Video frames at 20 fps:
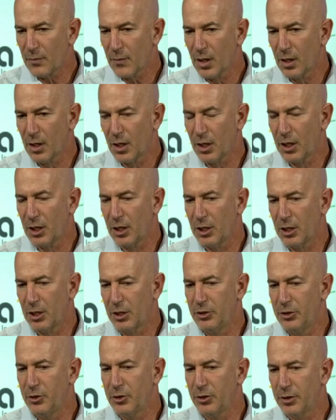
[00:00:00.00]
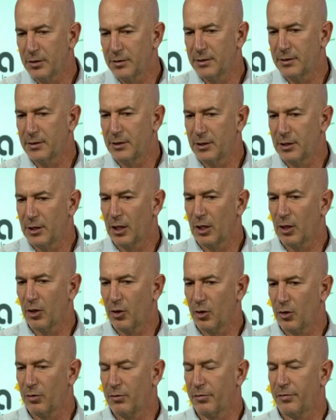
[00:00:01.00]
you can see a
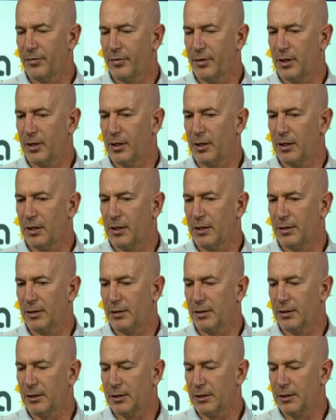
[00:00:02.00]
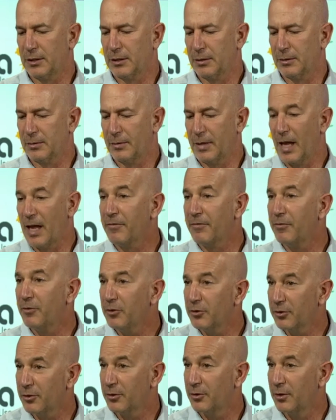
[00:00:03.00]
lot of effort
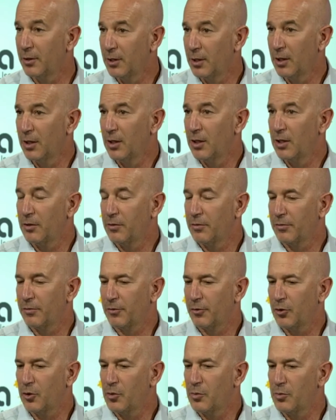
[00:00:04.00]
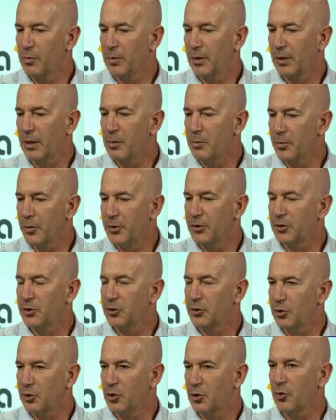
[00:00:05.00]
from companies to
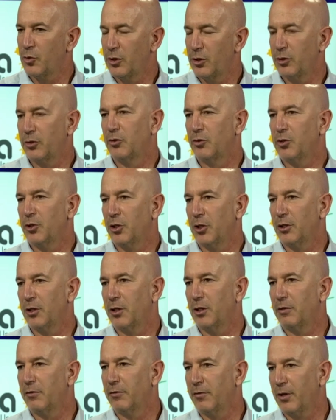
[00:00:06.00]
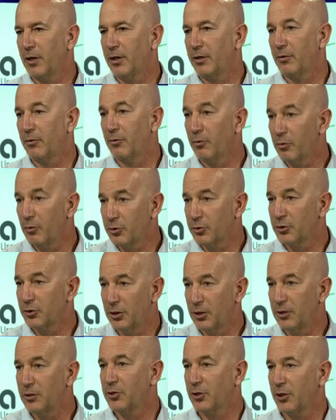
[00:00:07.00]
go into China and find the routes
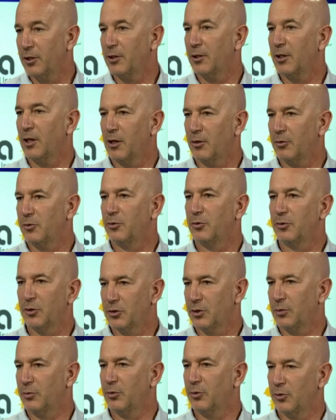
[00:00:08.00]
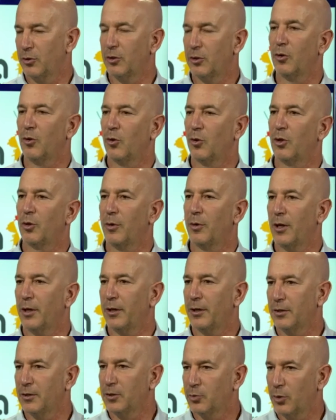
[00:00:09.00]
in China, how to distribute to the local
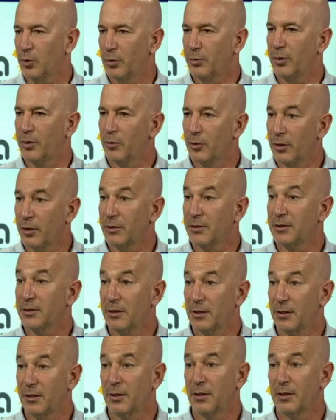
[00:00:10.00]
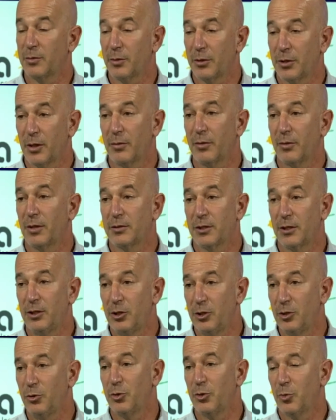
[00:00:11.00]
market as well. People understand that it's a
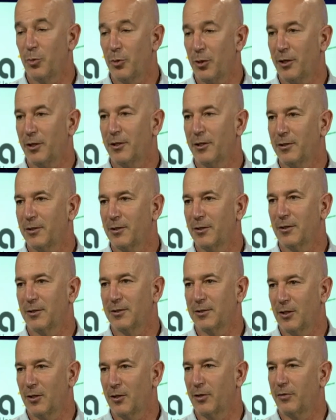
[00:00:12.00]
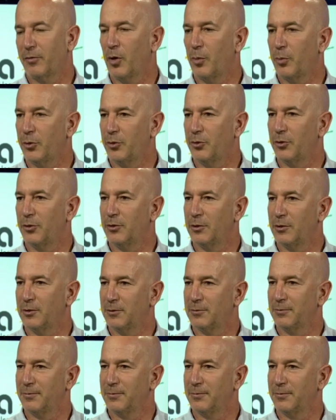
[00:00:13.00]
huge market and there's a lot of opportunities.